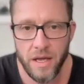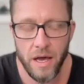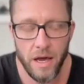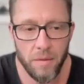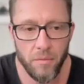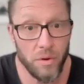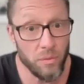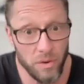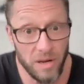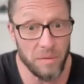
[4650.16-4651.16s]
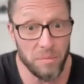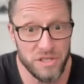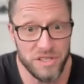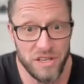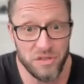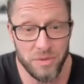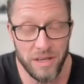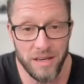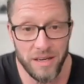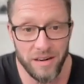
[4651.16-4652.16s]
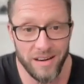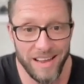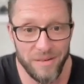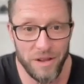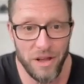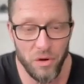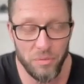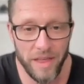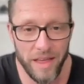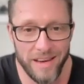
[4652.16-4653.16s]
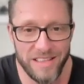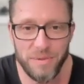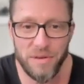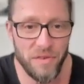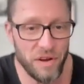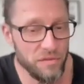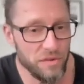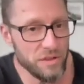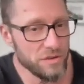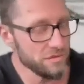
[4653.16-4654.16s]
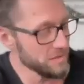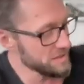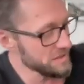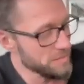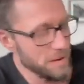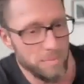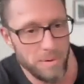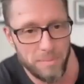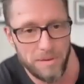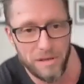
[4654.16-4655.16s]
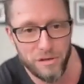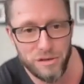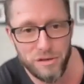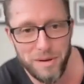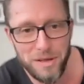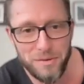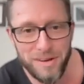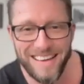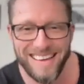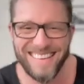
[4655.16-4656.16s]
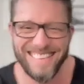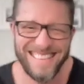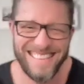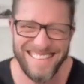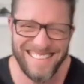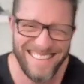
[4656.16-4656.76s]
We really appreciate you being here, and we hope that it's been fun for you. This is my puppy Lulu, by the way. She's